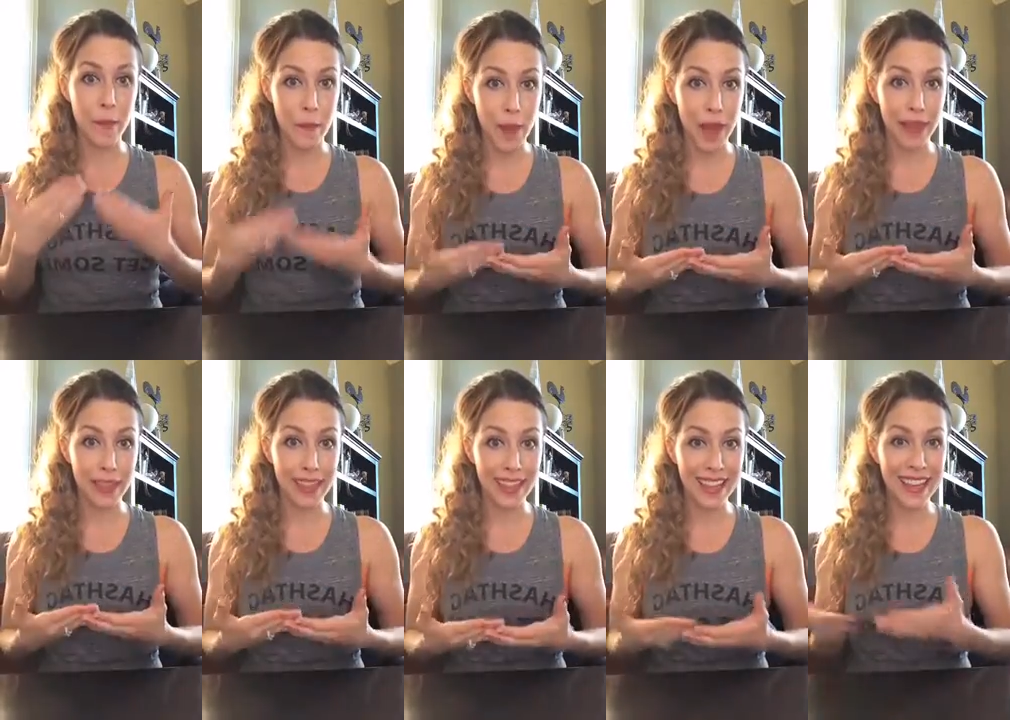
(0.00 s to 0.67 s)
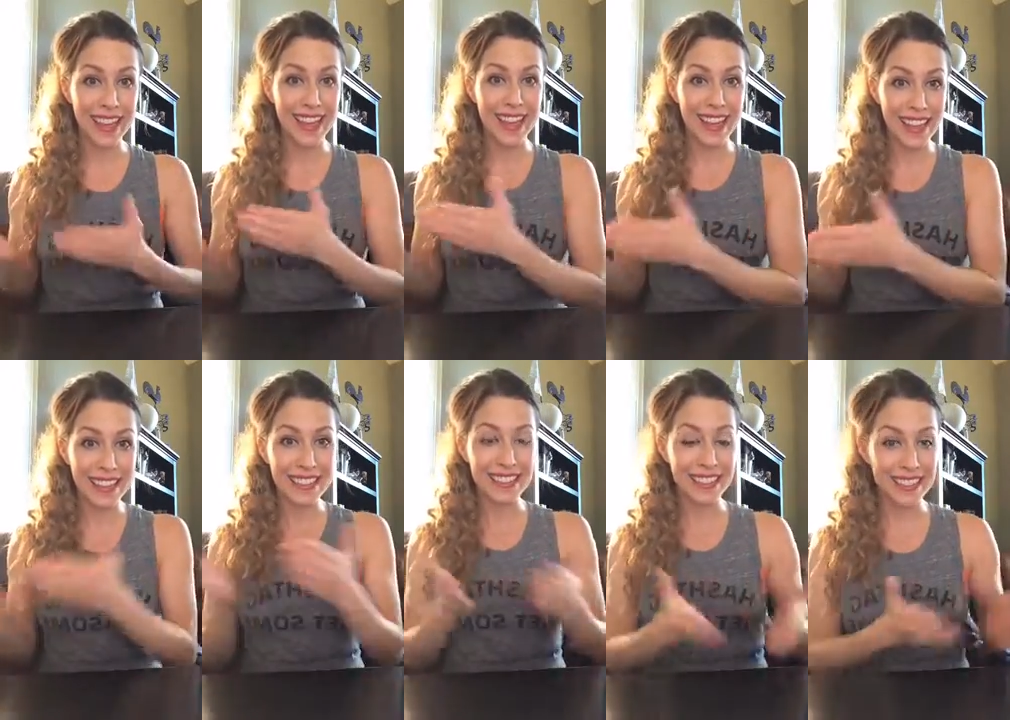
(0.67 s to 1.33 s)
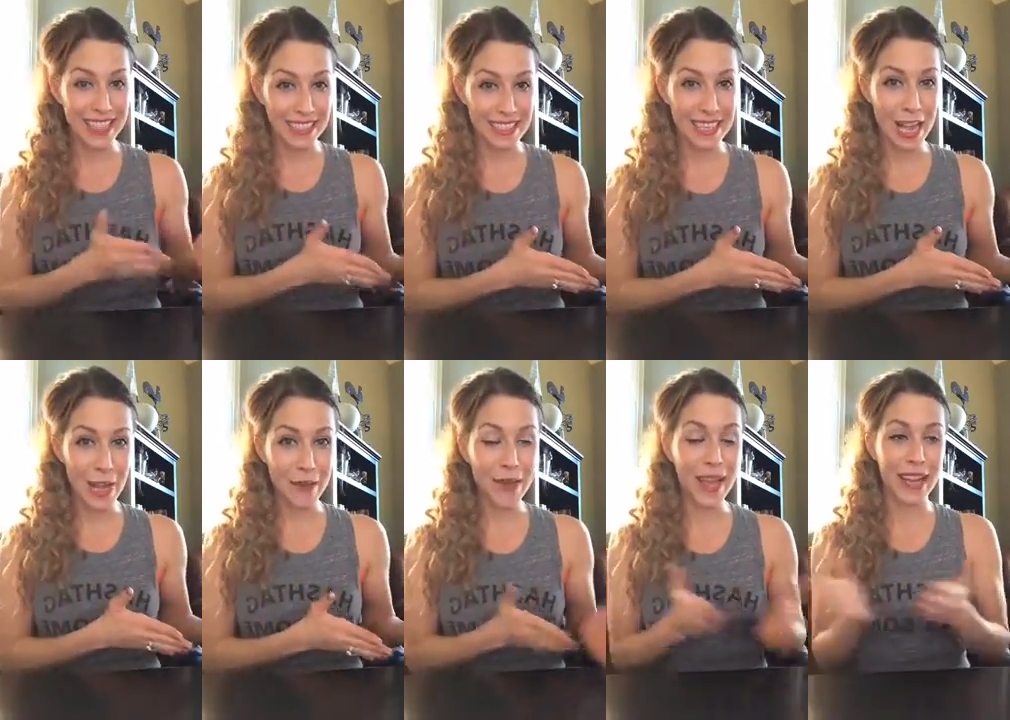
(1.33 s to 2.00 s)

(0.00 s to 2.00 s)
month. Hitting Success Club